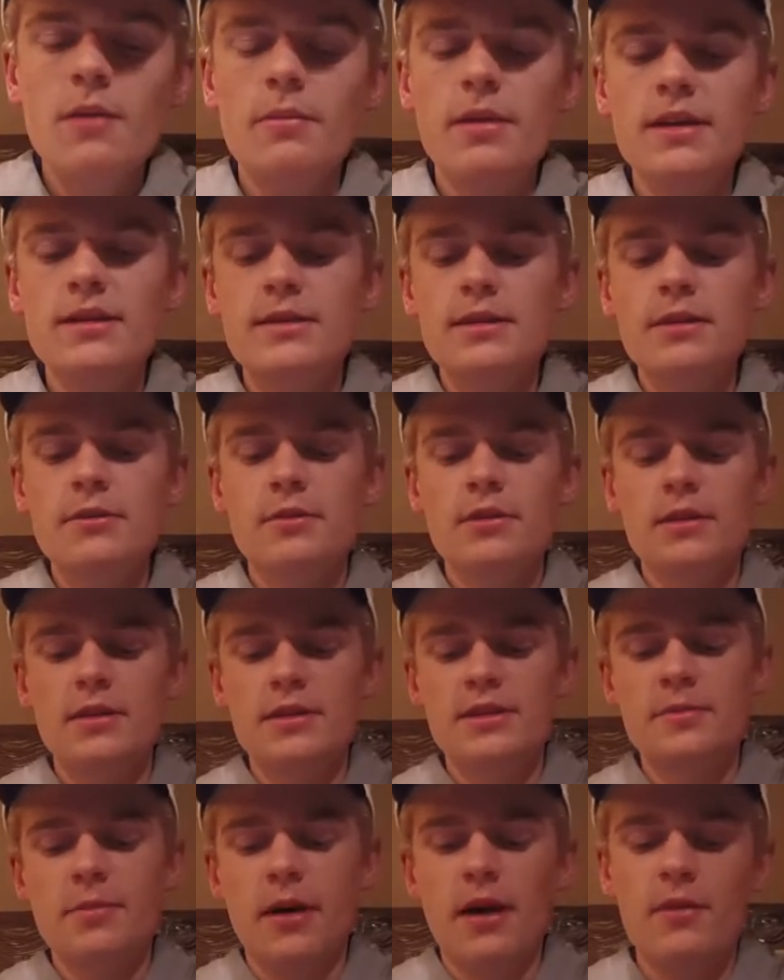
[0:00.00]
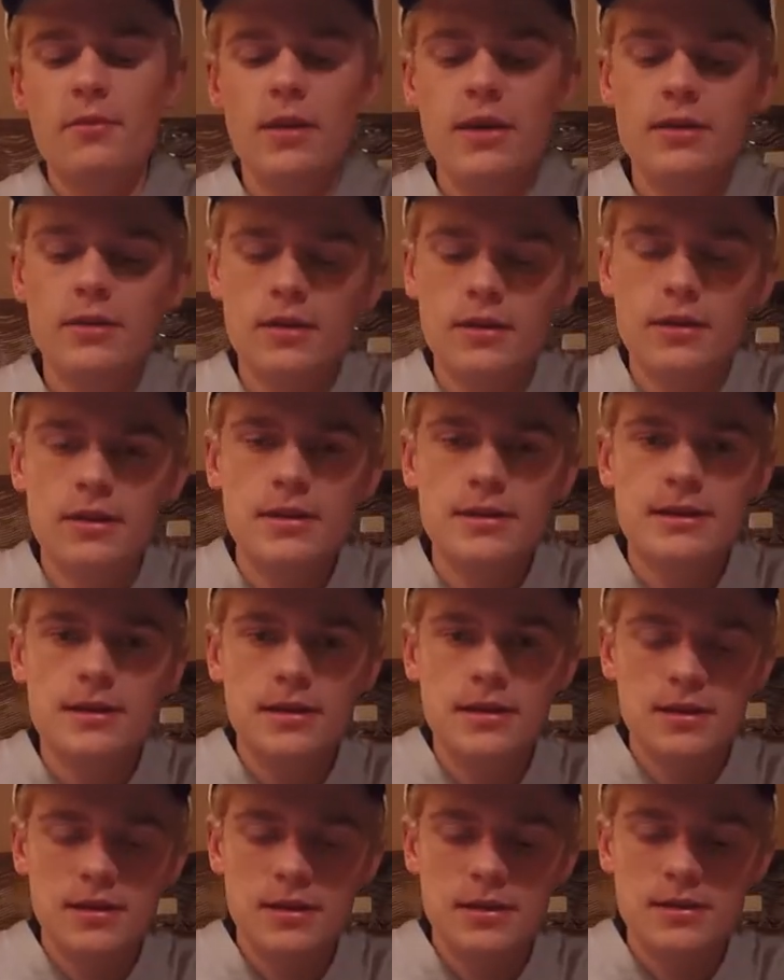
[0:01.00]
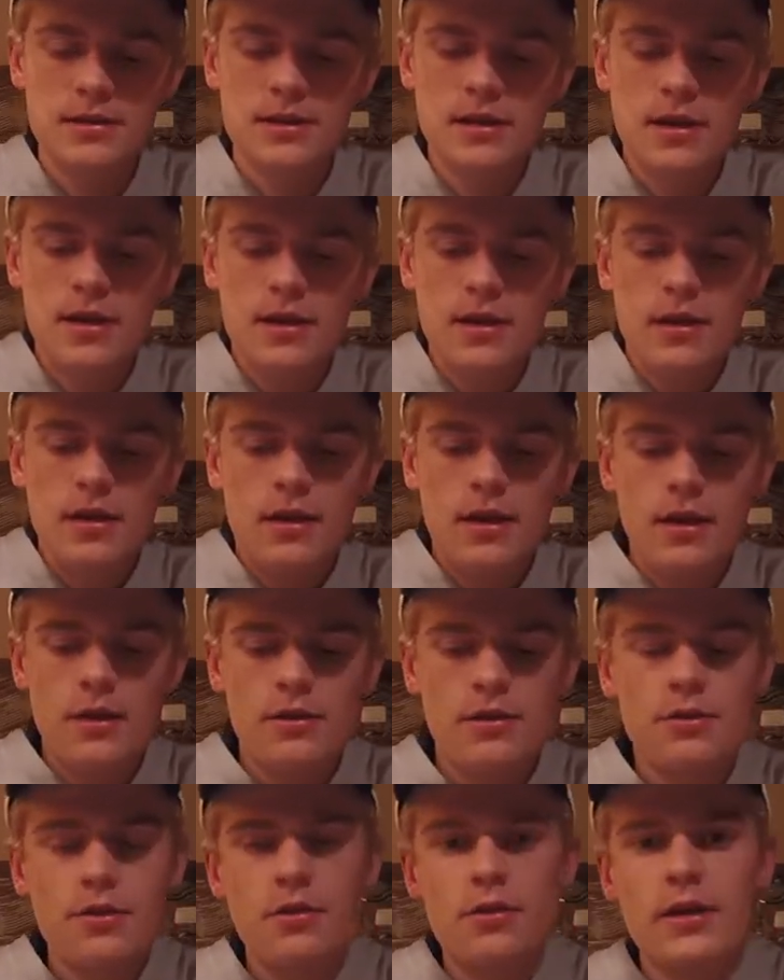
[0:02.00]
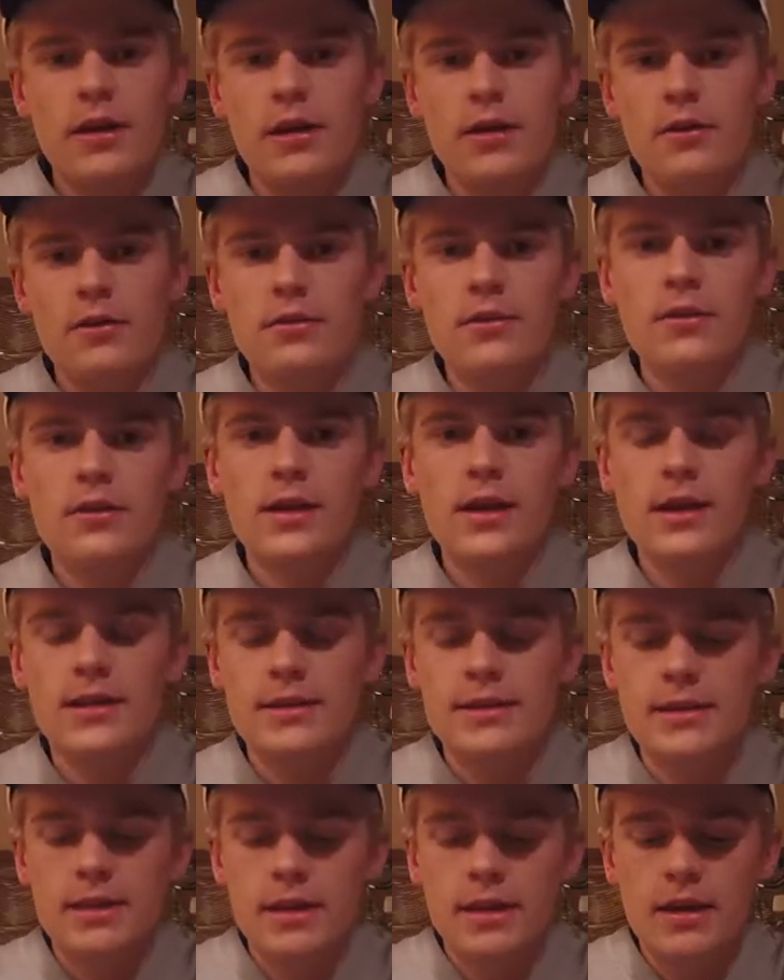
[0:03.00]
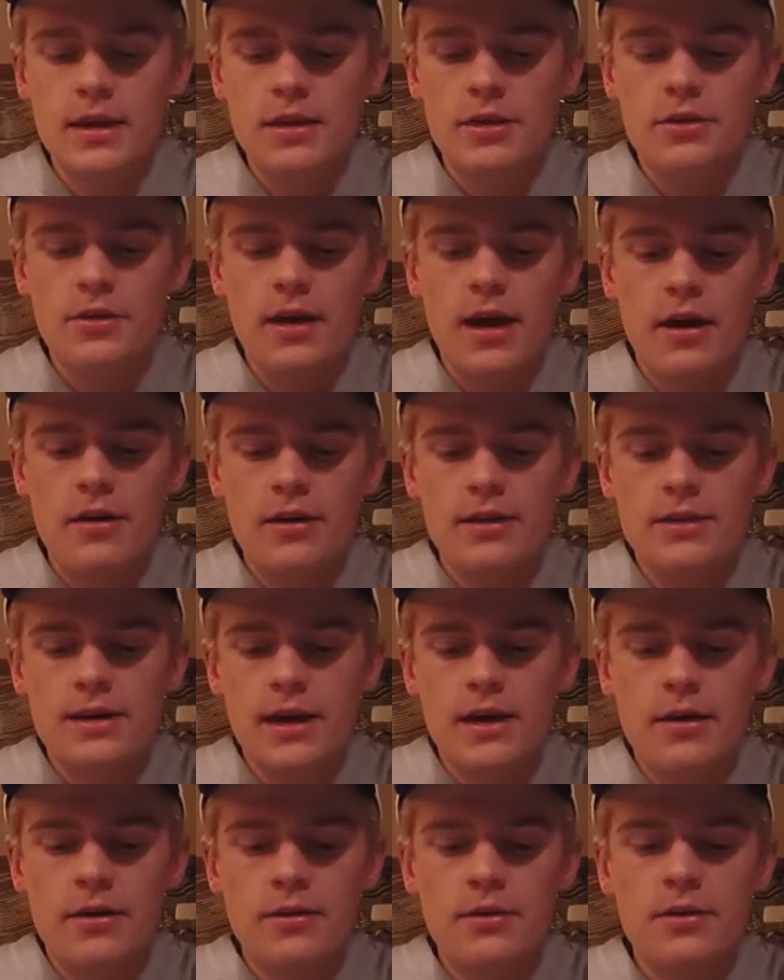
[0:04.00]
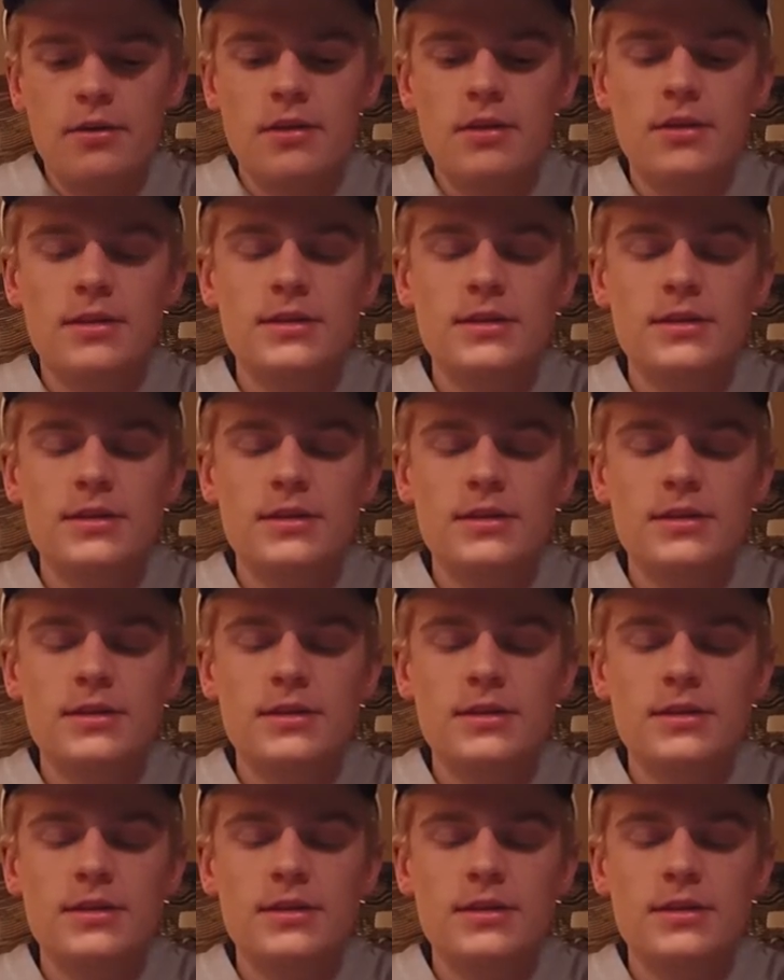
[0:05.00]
Basically, what a spy bait does is you throw it out, let it sink, and you count it down.